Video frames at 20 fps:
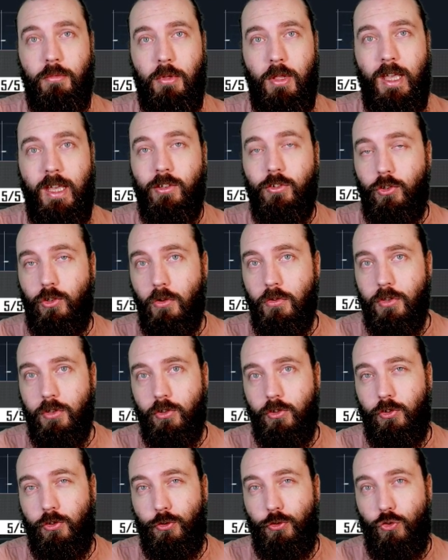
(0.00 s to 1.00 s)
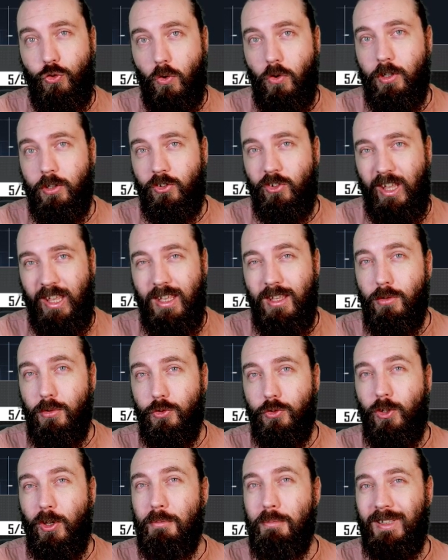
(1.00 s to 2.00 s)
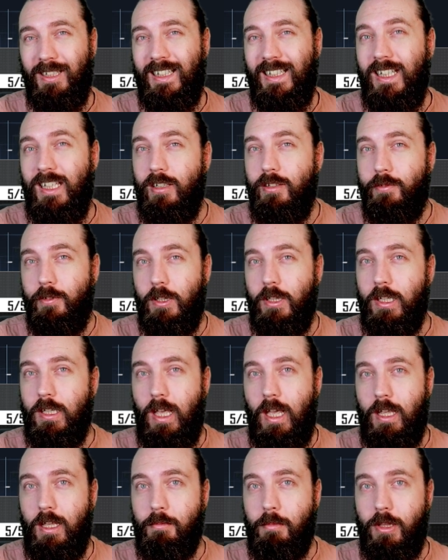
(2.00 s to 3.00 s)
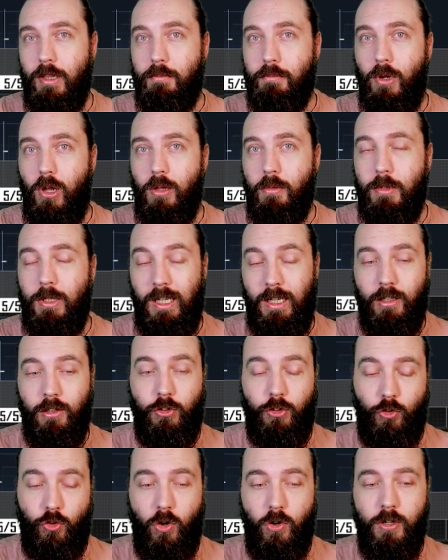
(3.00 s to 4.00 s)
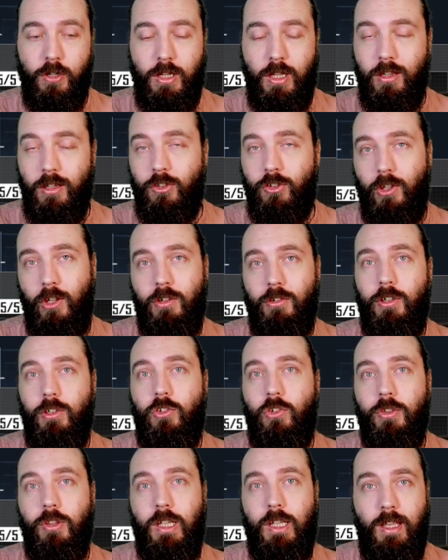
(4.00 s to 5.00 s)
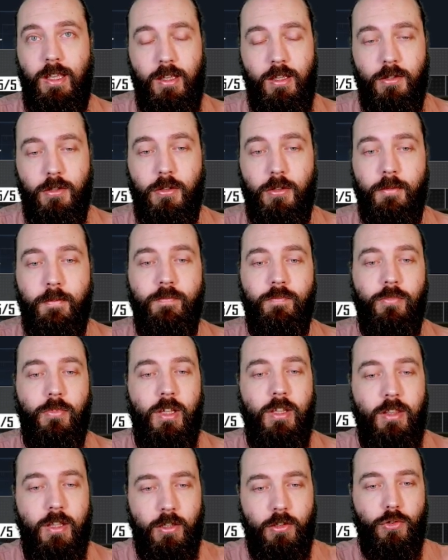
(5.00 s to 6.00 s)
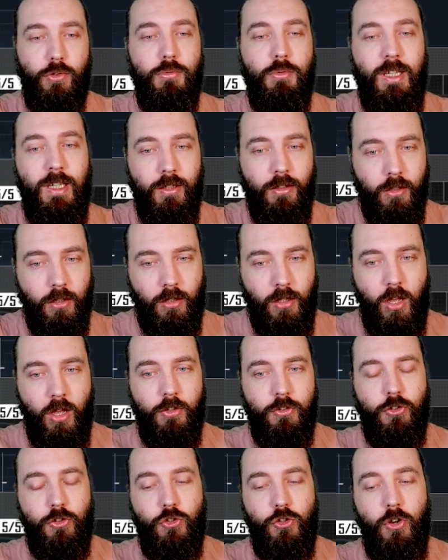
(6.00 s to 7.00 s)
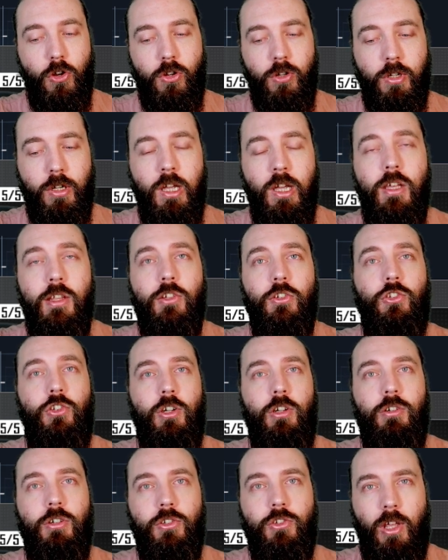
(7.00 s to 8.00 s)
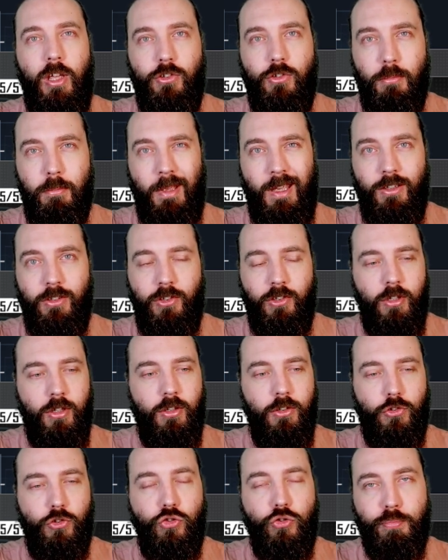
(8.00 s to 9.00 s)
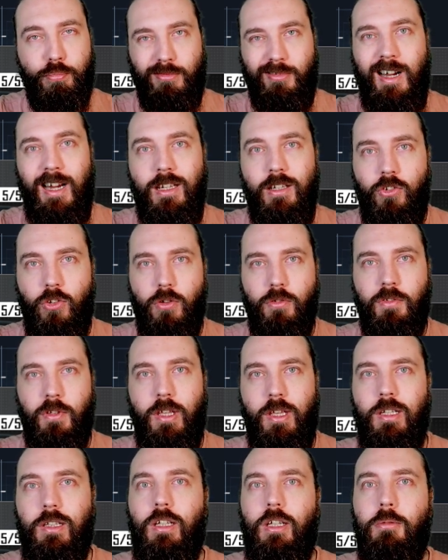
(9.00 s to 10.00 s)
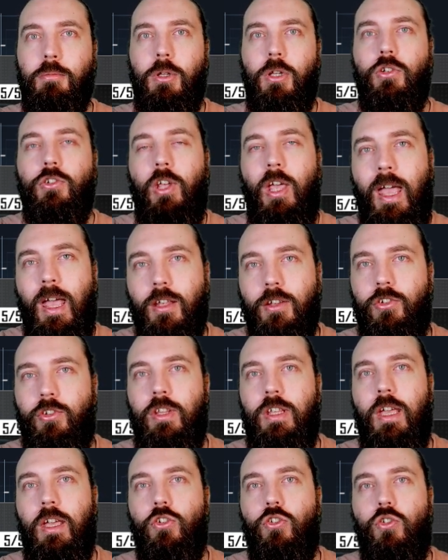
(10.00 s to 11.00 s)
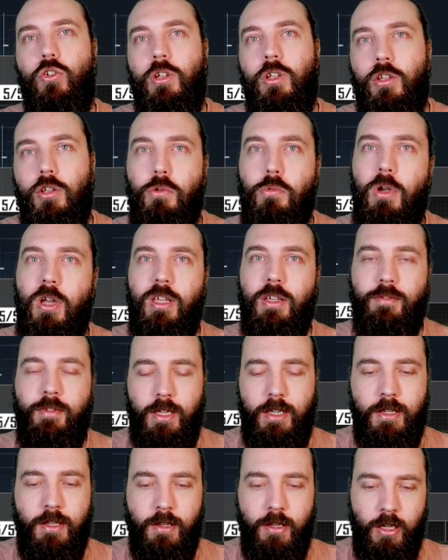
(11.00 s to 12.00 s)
It's got the strongest heals, I believe, in the game at the moment. It is stronger than the series on the heal. They do heal a larger chunk. The series has a better spread of healing because it has the extra UAV.